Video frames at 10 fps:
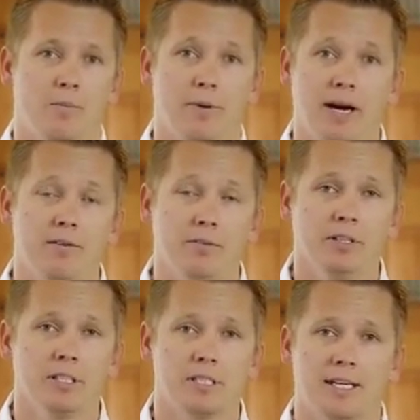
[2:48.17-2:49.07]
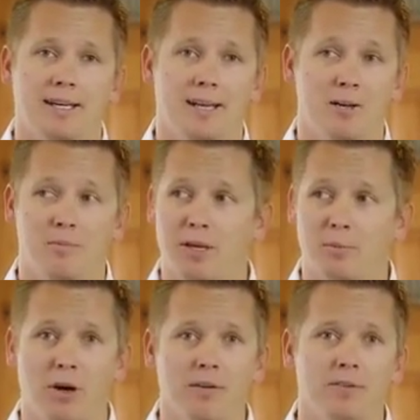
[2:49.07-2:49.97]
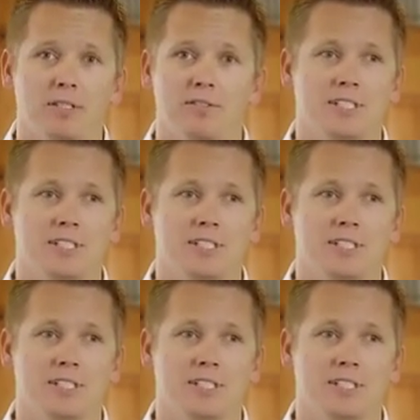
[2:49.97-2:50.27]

buy real estate, and make profits of